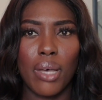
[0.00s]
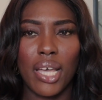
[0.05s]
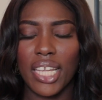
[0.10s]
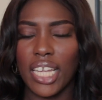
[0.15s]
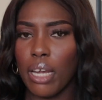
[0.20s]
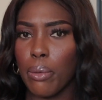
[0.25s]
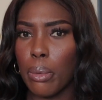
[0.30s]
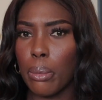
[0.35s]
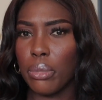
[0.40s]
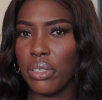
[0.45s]
I
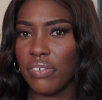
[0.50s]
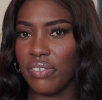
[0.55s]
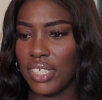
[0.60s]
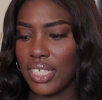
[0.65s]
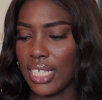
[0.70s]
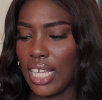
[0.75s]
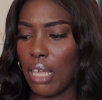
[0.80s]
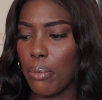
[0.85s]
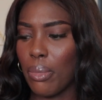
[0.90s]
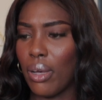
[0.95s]
can't remember if this
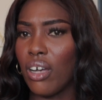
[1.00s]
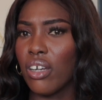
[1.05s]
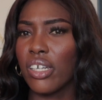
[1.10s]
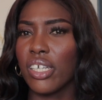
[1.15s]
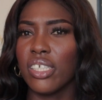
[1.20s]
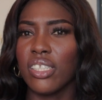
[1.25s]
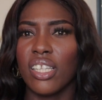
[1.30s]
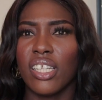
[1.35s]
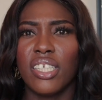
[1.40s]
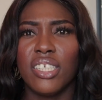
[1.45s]
came out
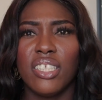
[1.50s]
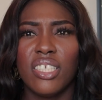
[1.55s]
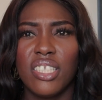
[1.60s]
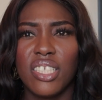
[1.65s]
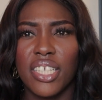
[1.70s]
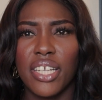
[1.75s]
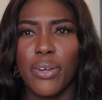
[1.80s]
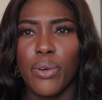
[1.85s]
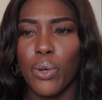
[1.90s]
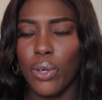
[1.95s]
earlier this
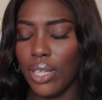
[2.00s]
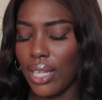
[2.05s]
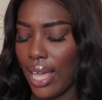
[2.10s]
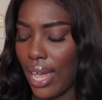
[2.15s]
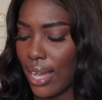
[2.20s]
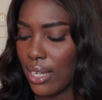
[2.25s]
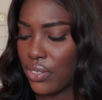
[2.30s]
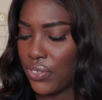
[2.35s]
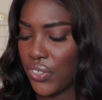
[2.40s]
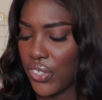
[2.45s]
year or
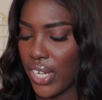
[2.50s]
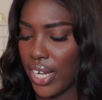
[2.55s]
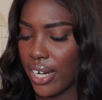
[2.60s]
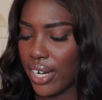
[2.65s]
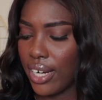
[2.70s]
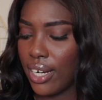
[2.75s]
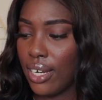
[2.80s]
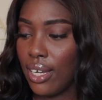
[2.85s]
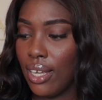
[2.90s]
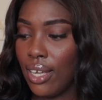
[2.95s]
last
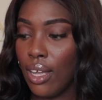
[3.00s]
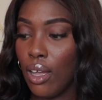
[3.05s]
year,